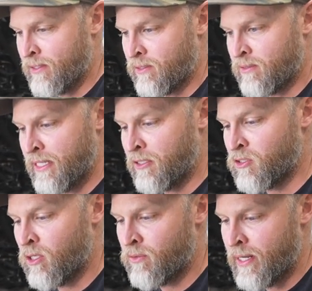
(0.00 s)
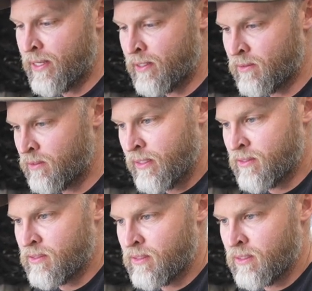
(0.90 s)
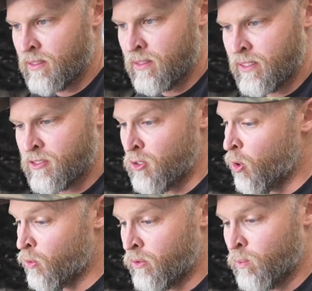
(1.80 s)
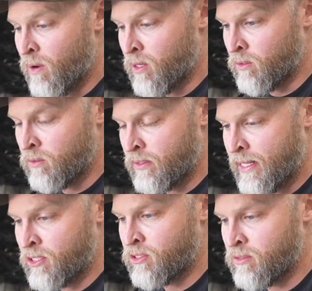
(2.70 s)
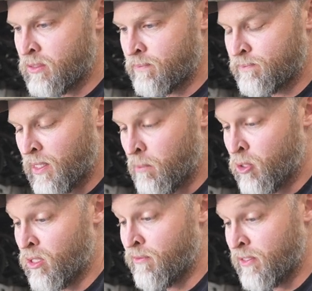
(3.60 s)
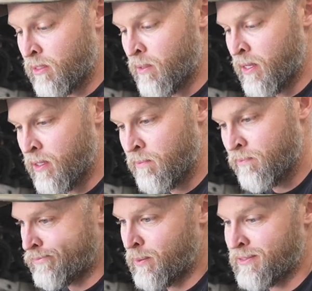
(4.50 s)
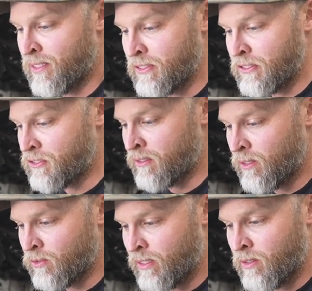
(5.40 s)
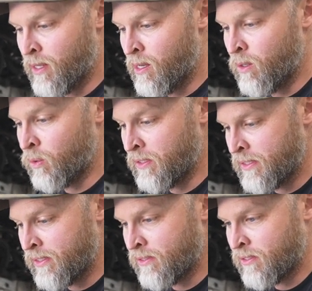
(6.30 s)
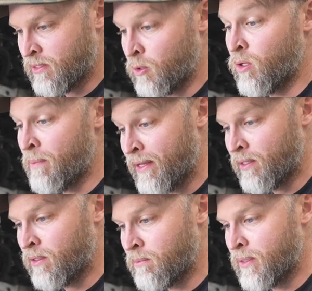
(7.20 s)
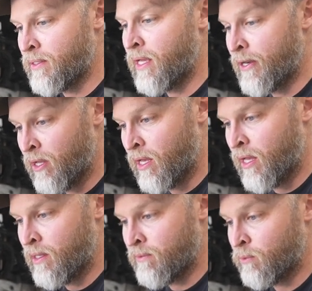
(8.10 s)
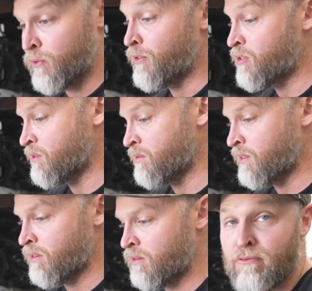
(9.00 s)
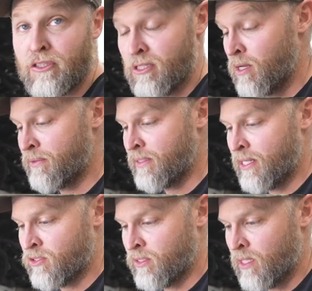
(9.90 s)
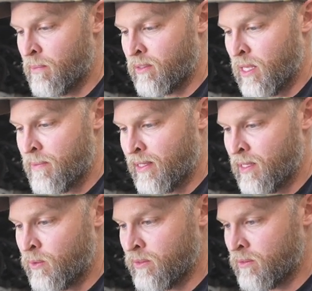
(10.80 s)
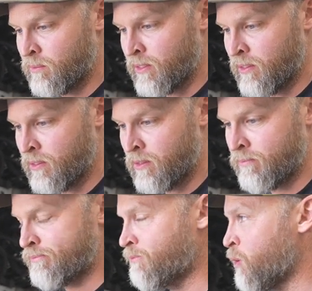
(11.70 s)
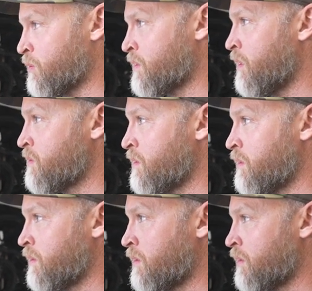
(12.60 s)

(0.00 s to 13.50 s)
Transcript: -day is this Ingersoll Rand. It's an, uh, it's an older model, and actually, I bought it off eBay probably 10 years ago, so I don't know how old it is because they quit making them, but I, uh, we recently looked up and they actually come, came back out with them, and they're, what was the cost on it?